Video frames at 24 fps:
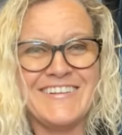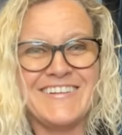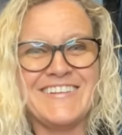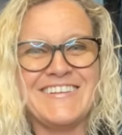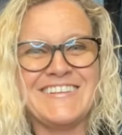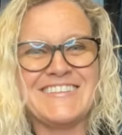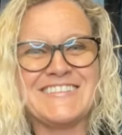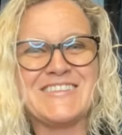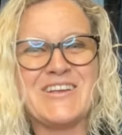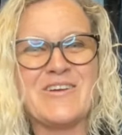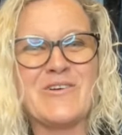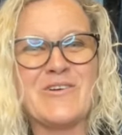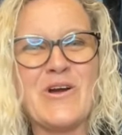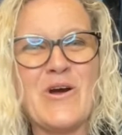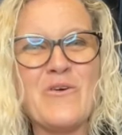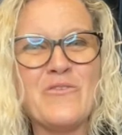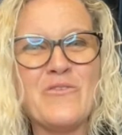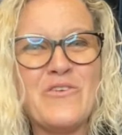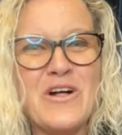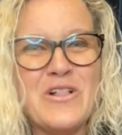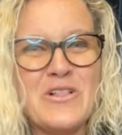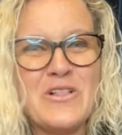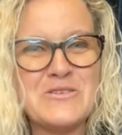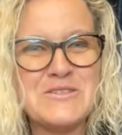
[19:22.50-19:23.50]
So go
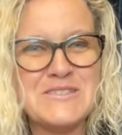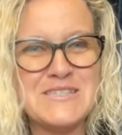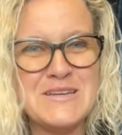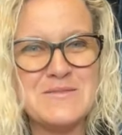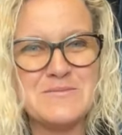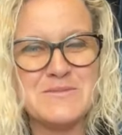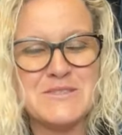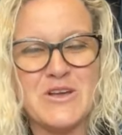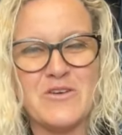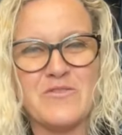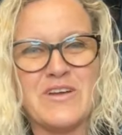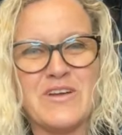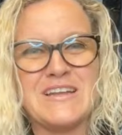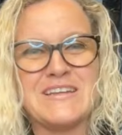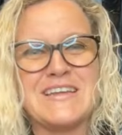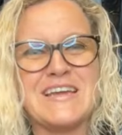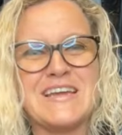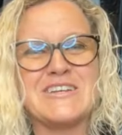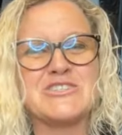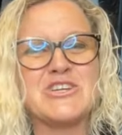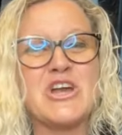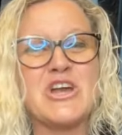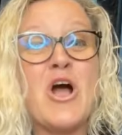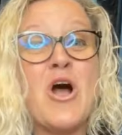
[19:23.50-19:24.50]
follow Seams Sew
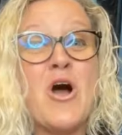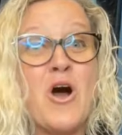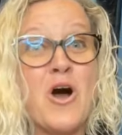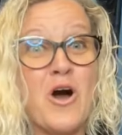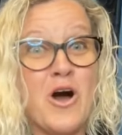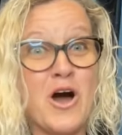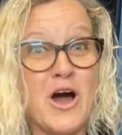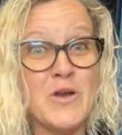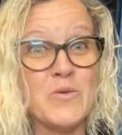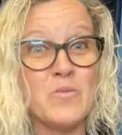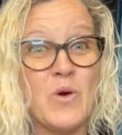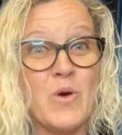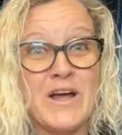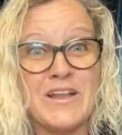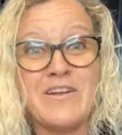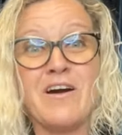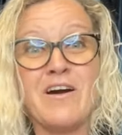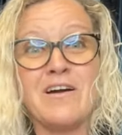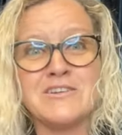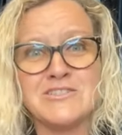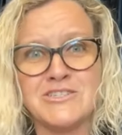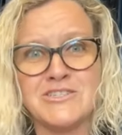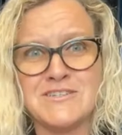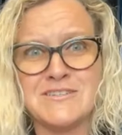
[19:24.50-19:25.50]
Vintage on
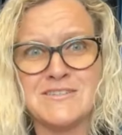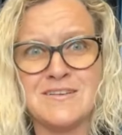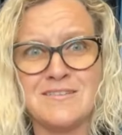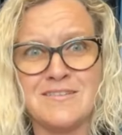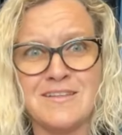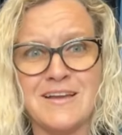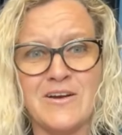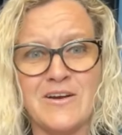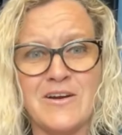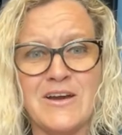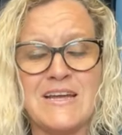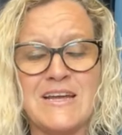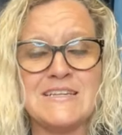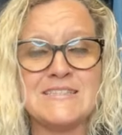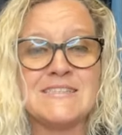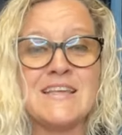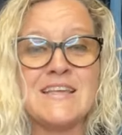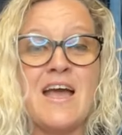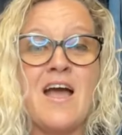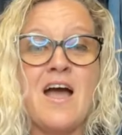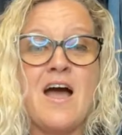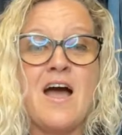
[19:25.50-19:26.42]
Whatnot. She's hilarious.